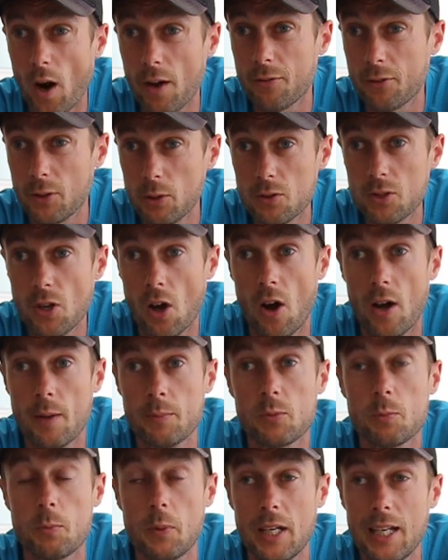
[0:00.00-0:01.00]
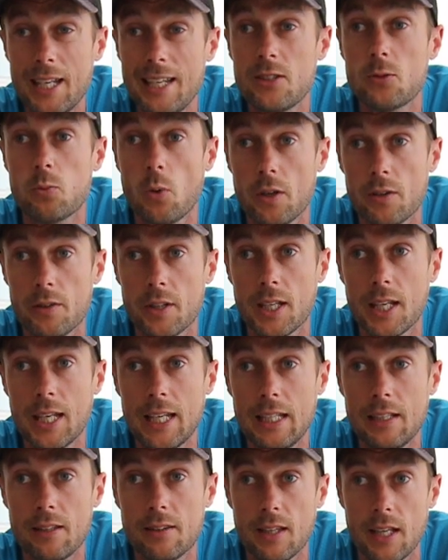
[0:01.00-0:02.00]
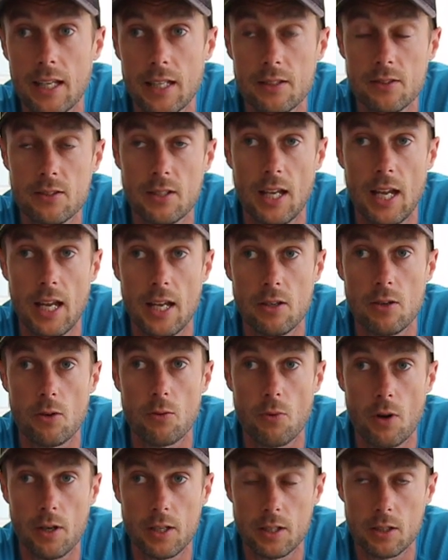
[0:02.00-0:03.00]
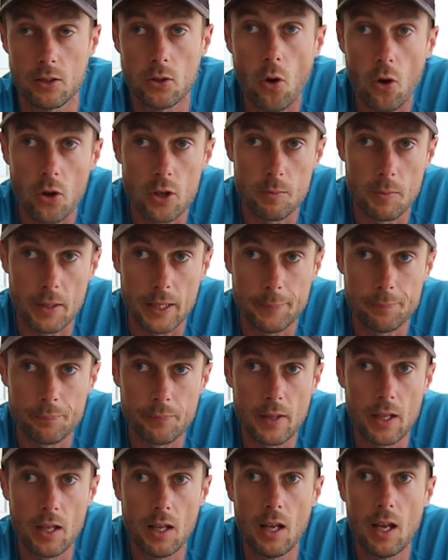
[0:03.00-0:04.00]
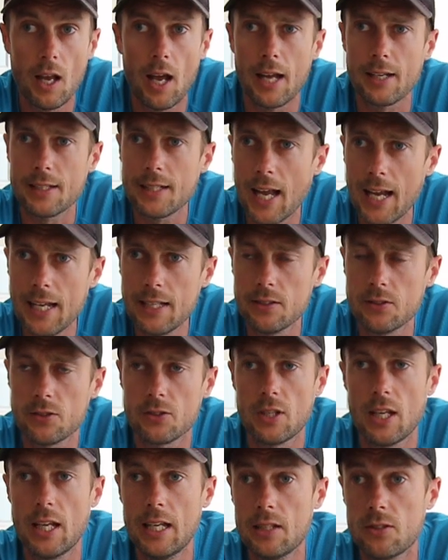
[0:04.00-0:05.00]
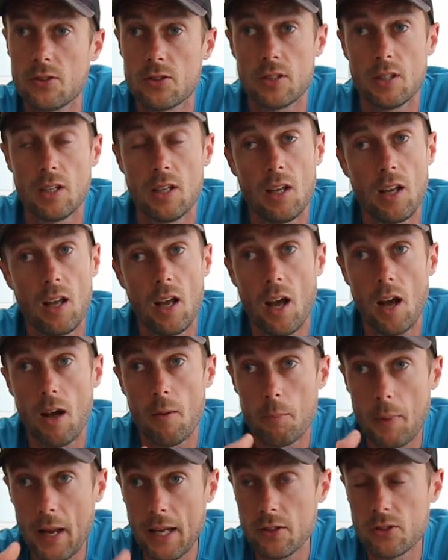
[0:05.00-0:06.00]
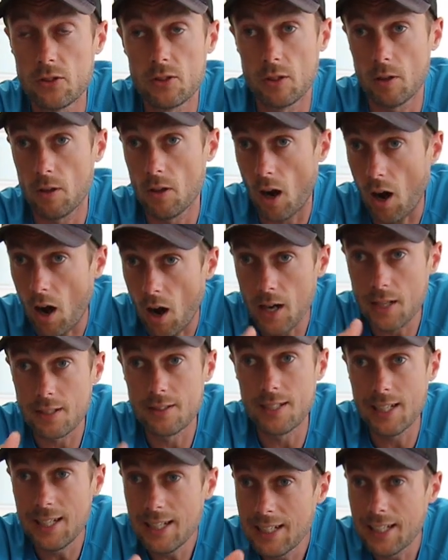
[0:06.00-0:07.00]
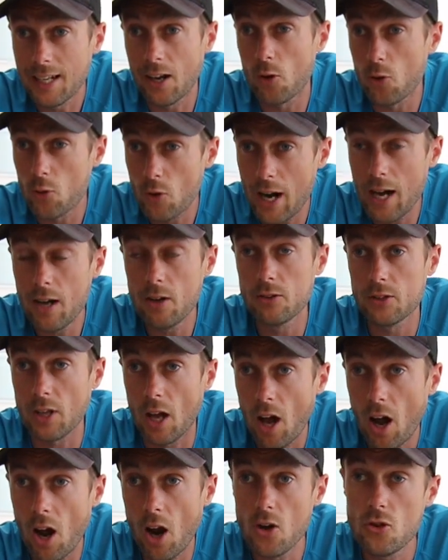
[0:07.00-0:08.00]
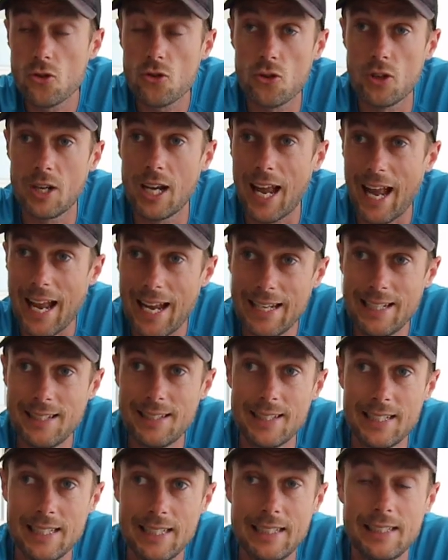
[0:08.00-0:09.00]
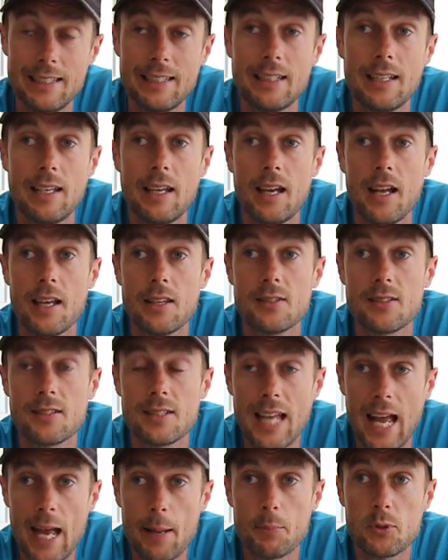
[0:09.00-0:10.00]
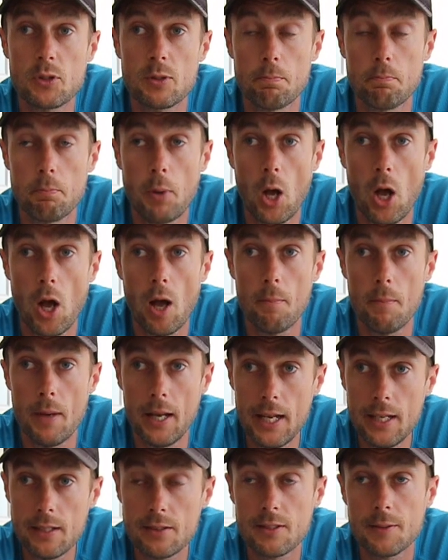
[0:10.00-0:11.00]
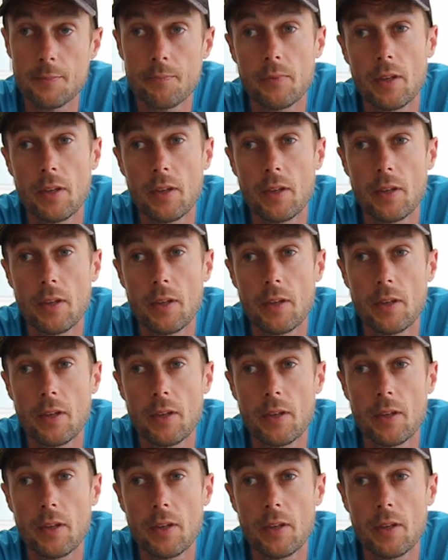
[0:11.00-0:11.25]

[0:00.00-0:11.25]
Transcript: a few times, but it is one of the key things in running economy. And cadence is based ideally around 180 steps per minute.